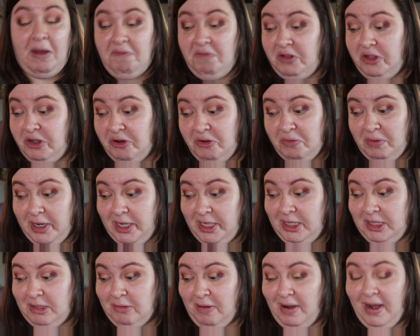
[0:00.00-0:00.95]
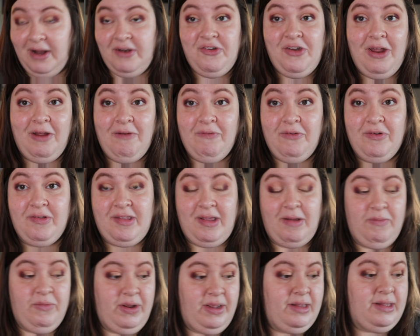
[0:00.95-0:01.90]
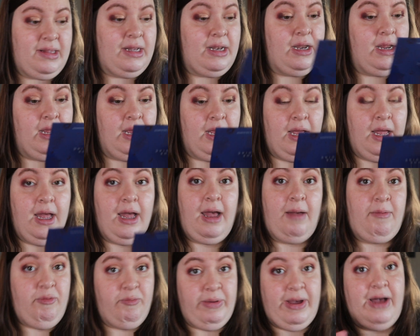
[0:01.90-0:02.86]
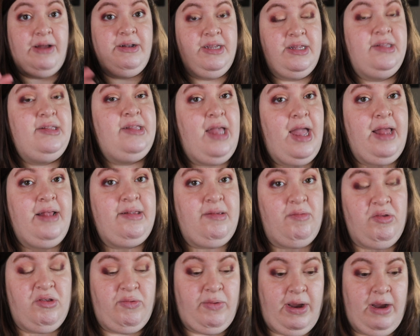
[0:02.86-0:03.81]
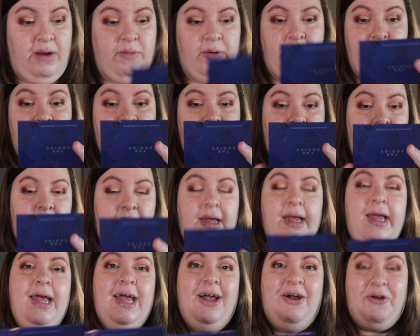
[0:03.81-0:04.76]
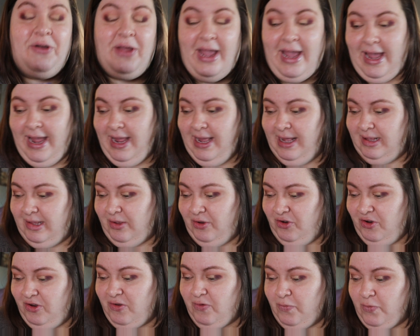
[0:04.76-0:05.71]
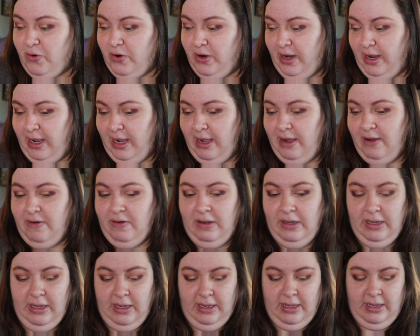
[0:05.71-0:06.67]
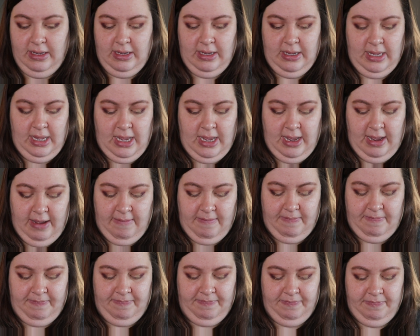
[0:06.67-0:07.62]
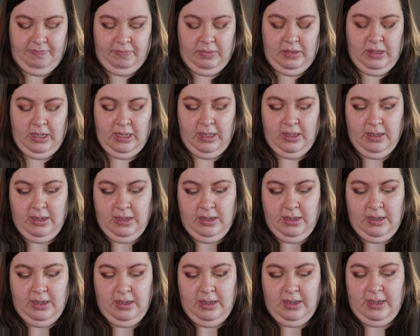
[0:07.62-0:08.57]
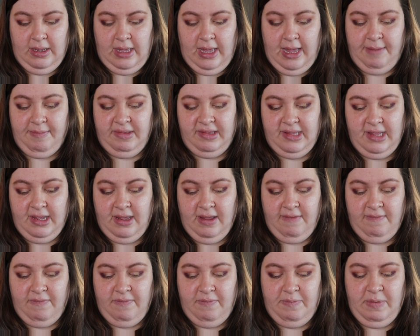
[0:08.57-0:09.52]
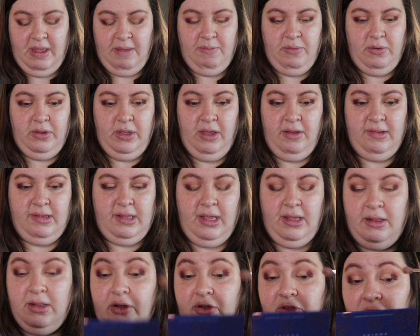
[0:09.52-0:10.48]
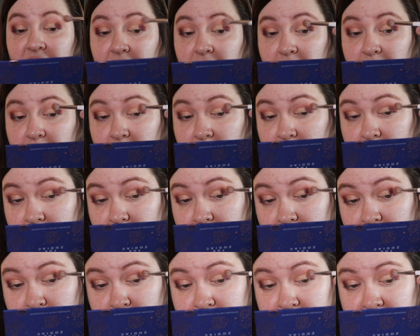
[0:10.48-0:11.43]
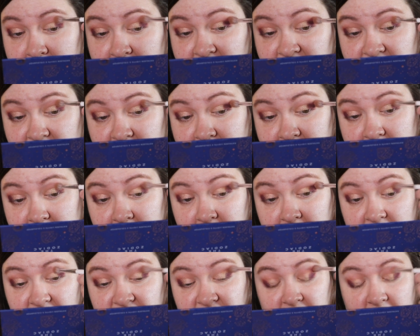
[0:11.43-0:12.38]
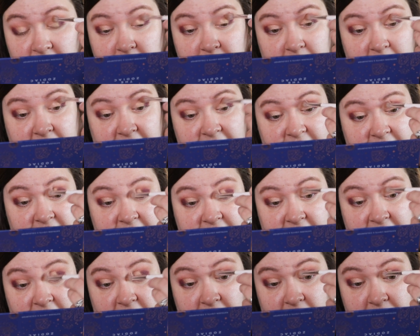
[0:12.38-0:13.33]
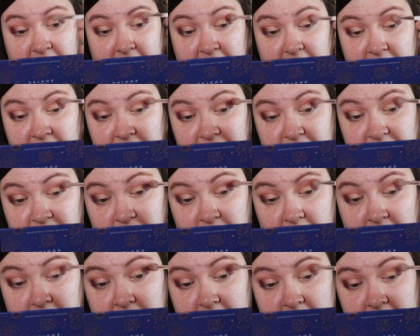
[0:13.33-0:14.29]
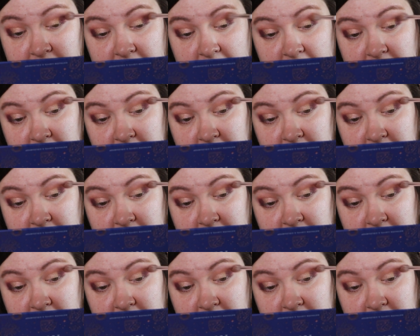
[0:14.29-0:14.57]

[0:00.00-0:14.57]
little ones watching for some reason, I'm about to say some swear words, okay? So just warning you. I'm sick of people using the term bitch as like a term of endearment for